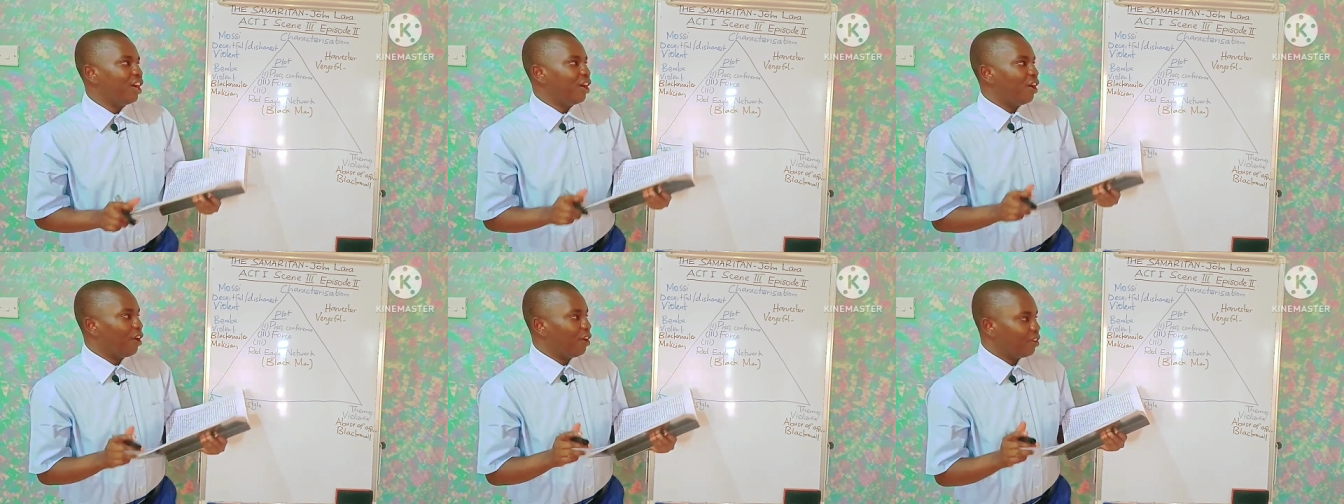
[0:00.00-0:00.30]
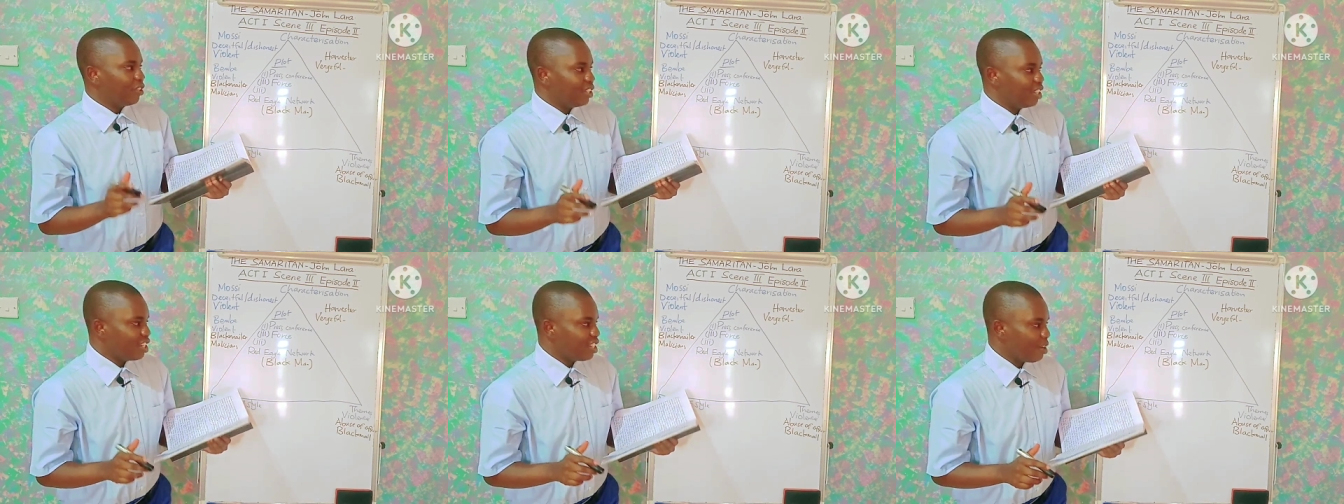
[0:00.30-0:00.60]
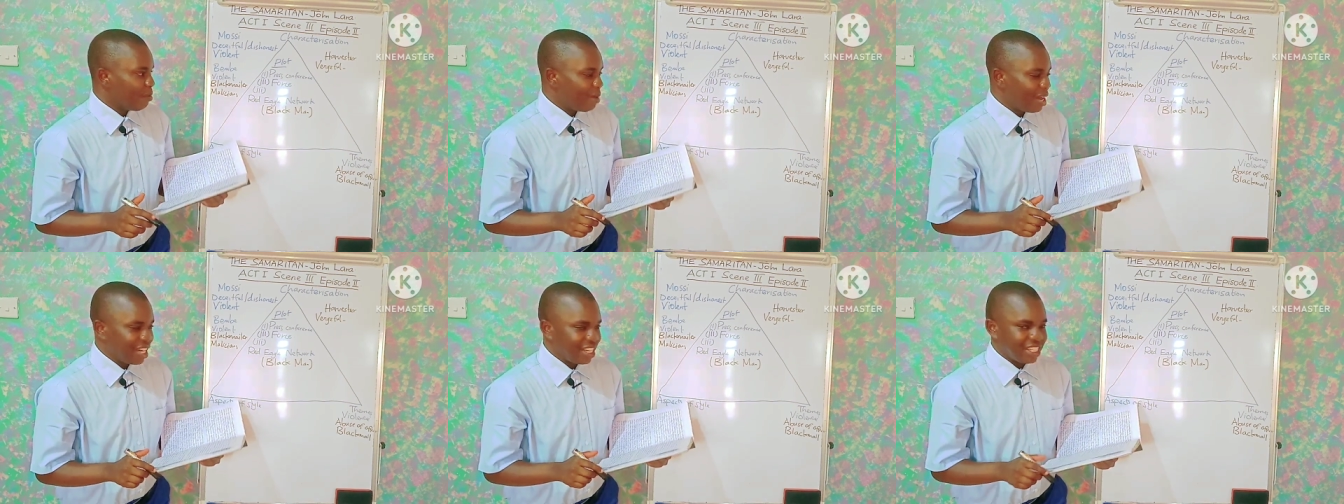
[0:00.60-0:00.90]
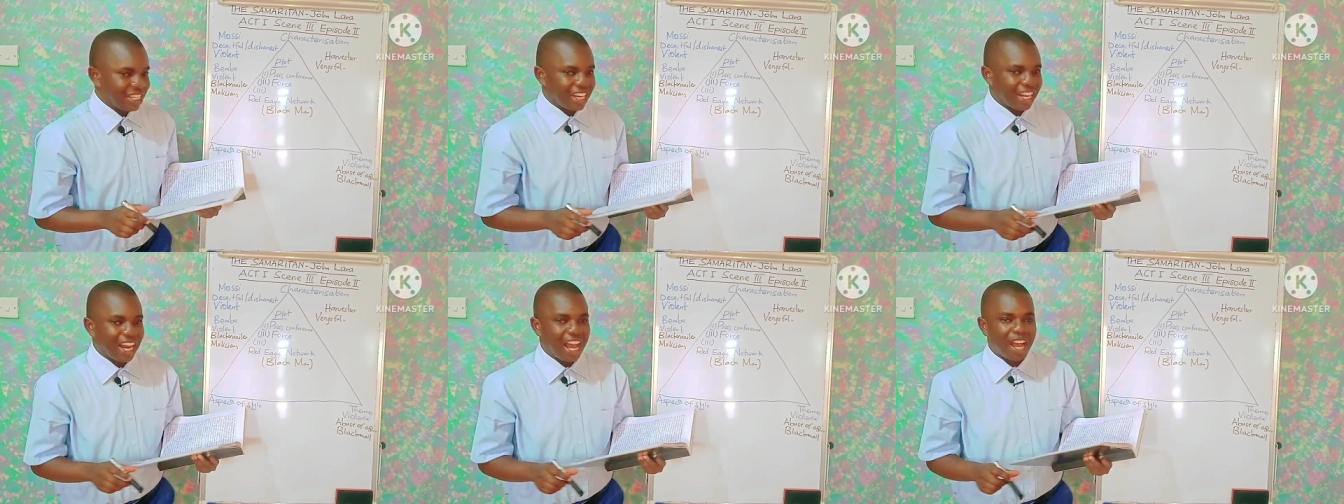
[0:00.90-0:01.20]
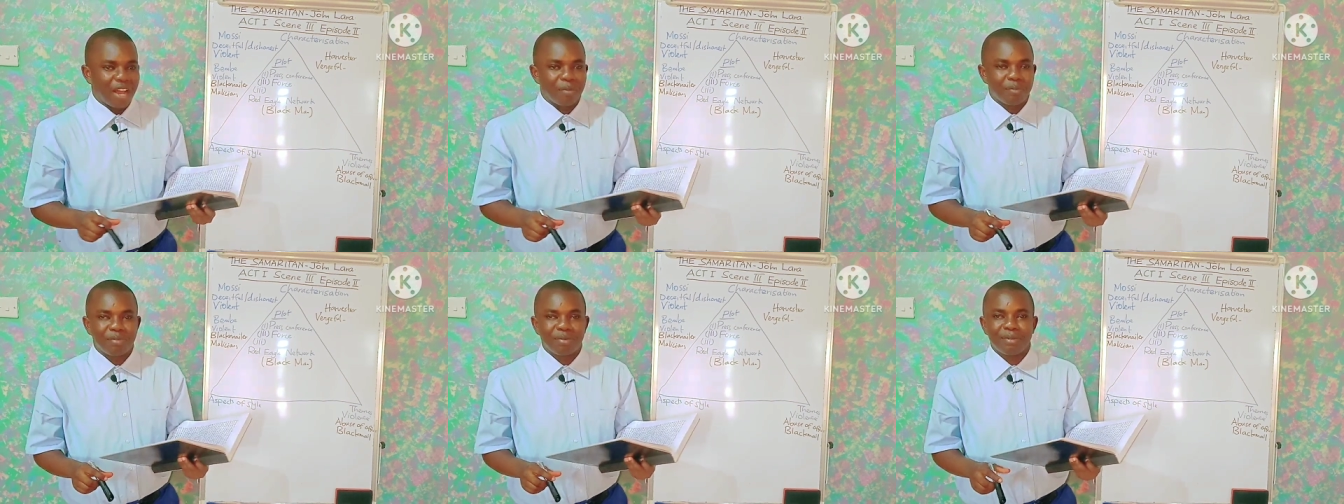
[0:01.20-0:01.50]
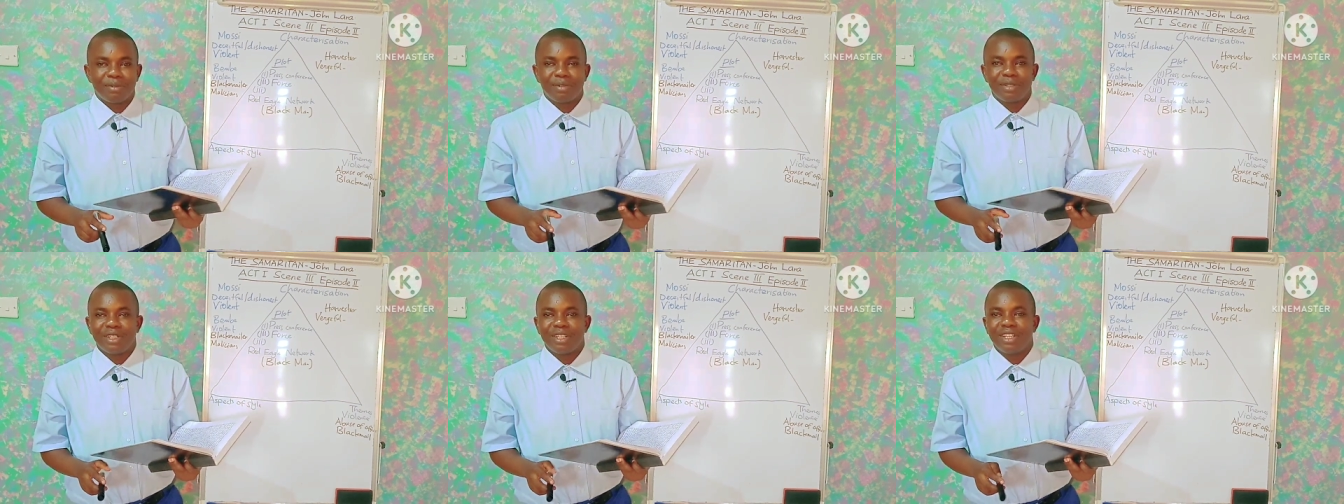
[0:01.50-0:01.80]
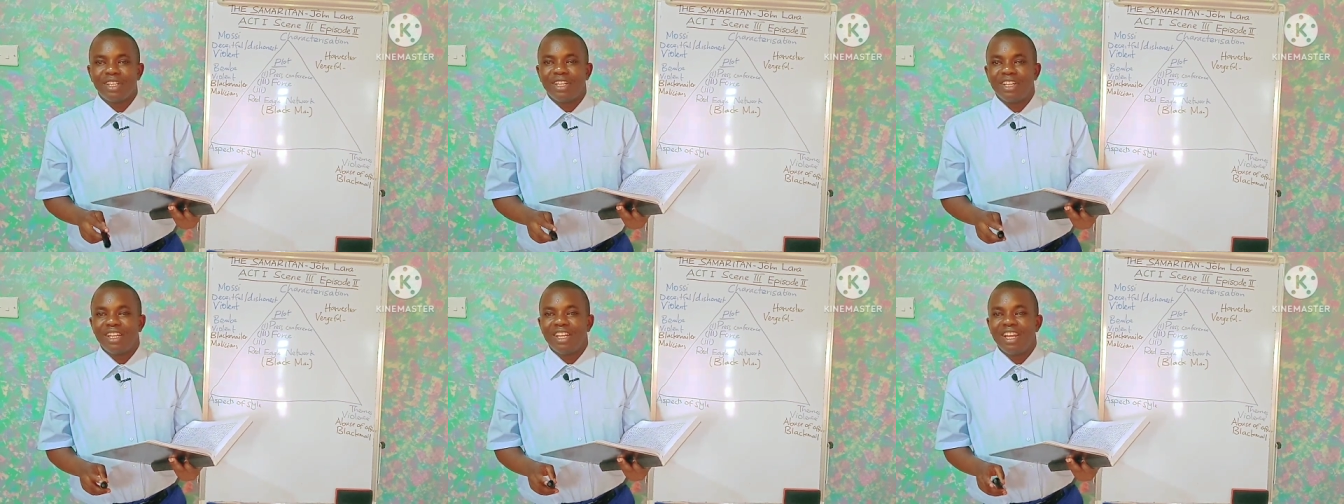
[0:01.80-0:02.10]
on the Samaritan app.
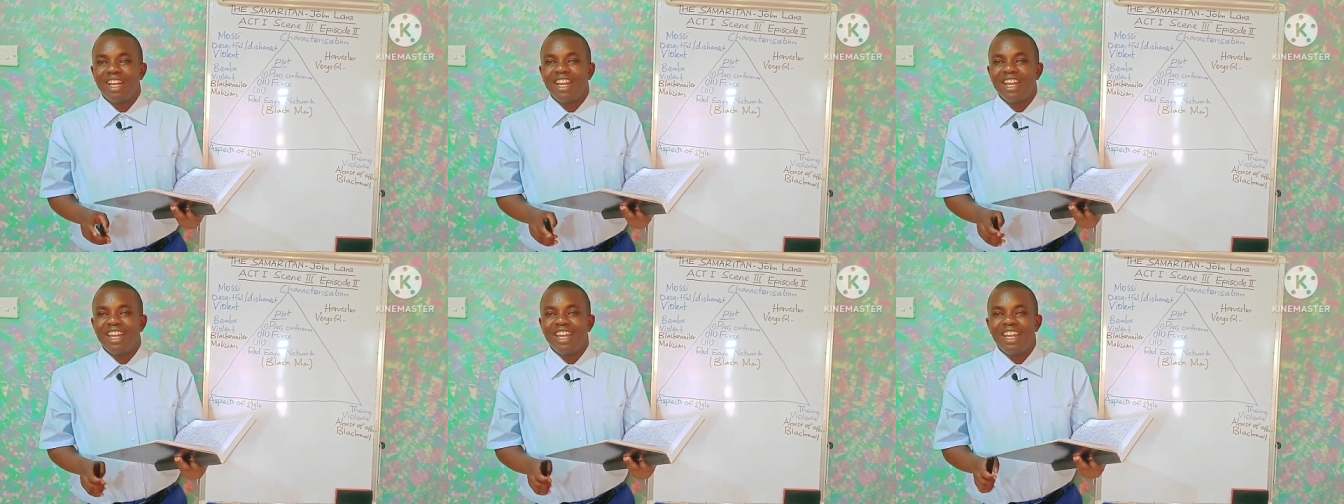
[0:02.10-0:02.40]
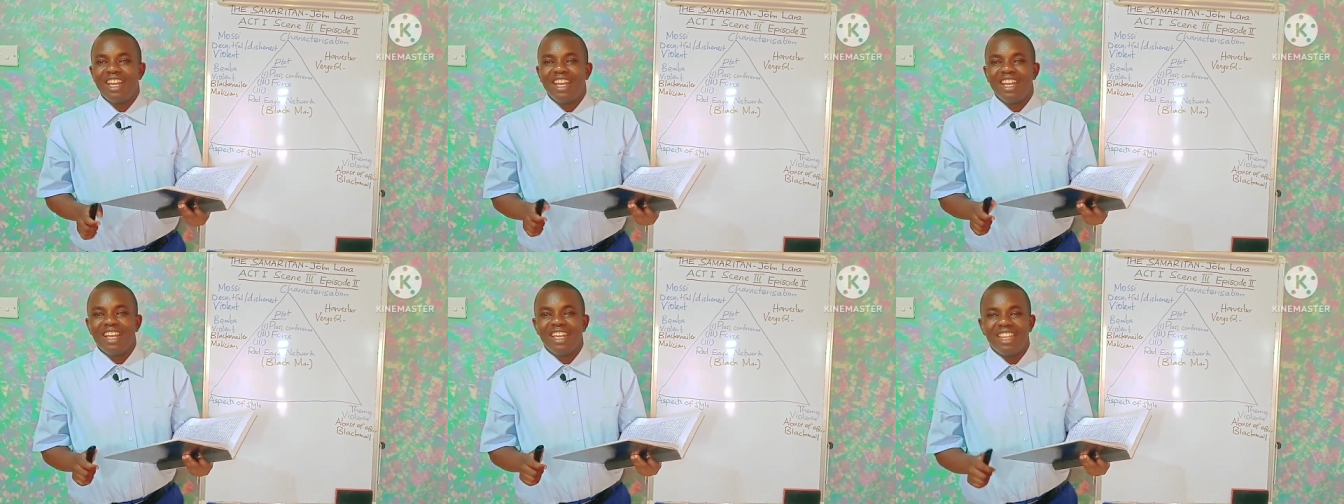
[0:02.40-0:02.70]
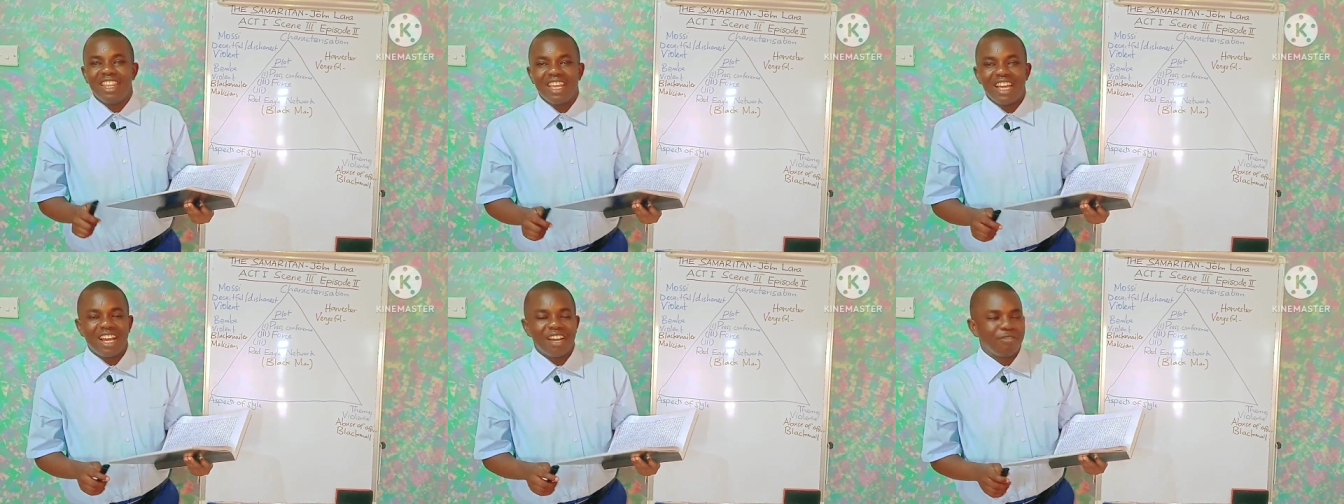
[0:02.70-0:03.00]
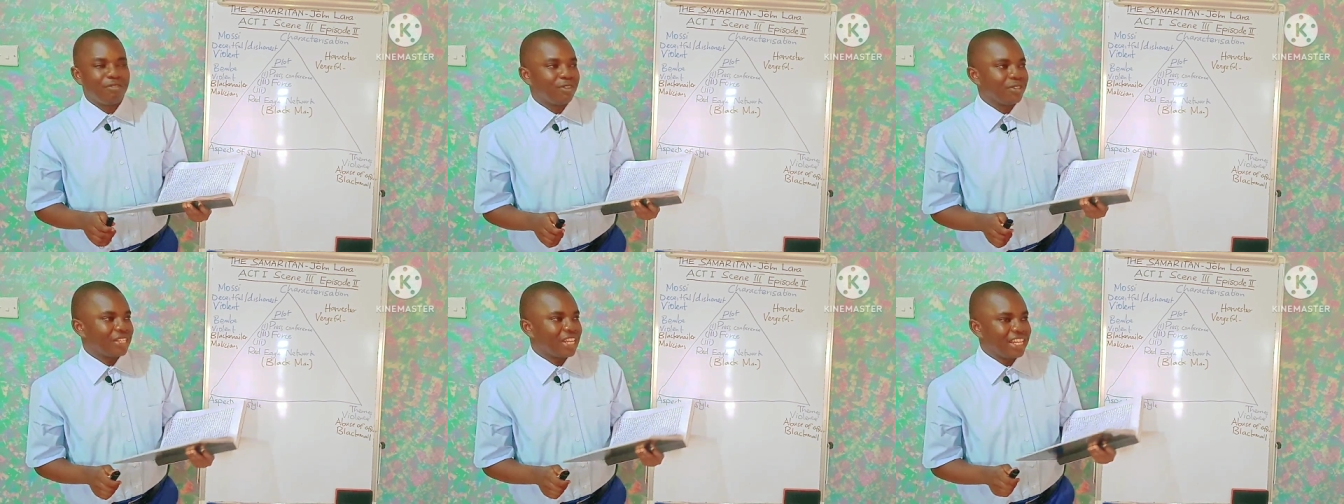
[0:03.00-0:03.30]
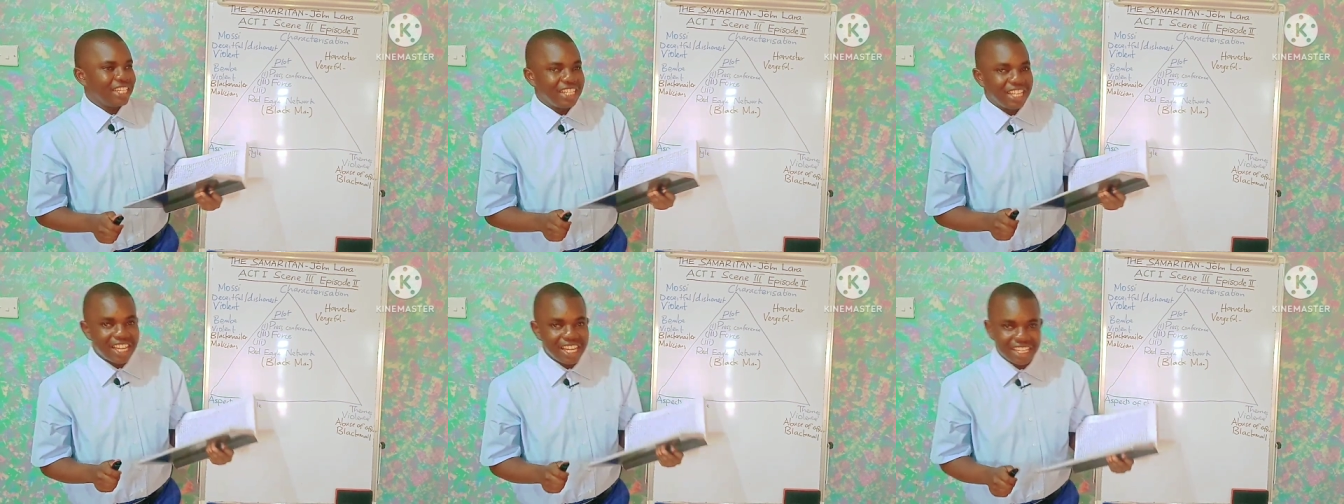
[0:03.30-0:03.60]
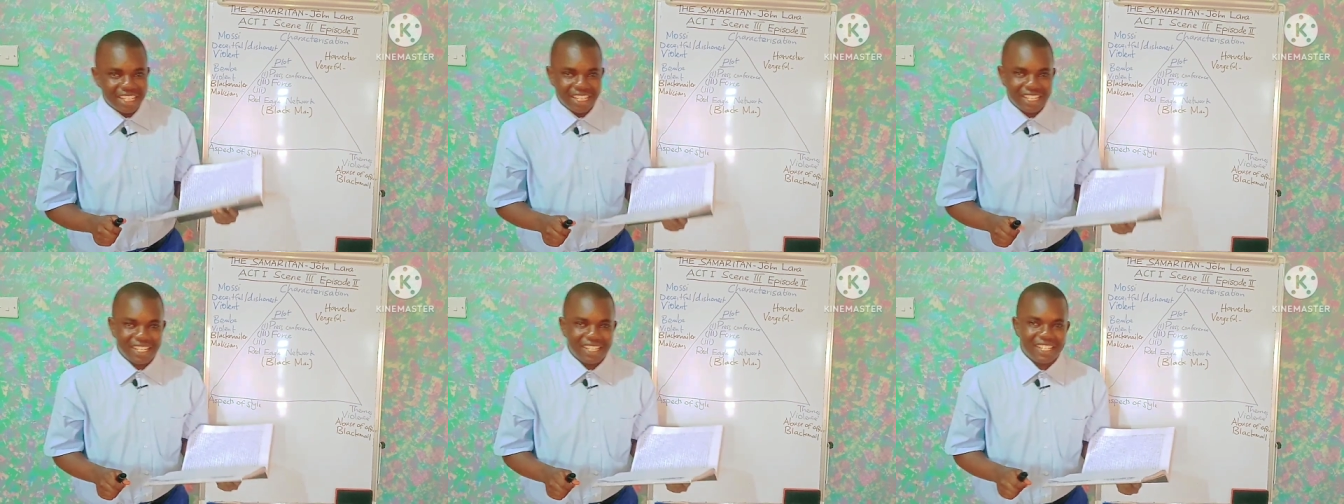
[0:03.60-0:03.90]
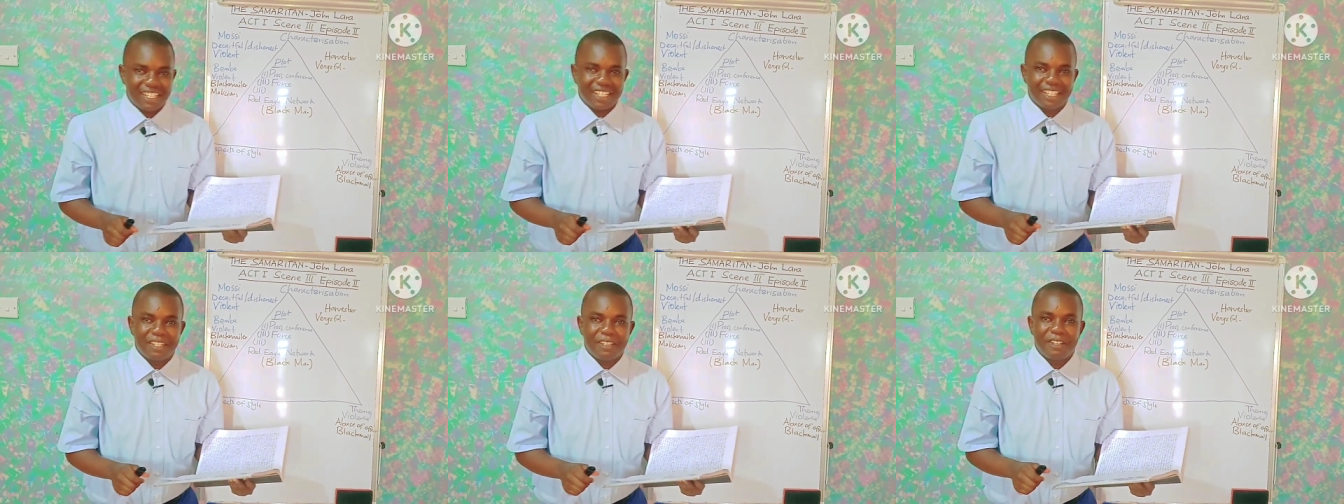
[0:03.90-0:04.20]
He therefore suggests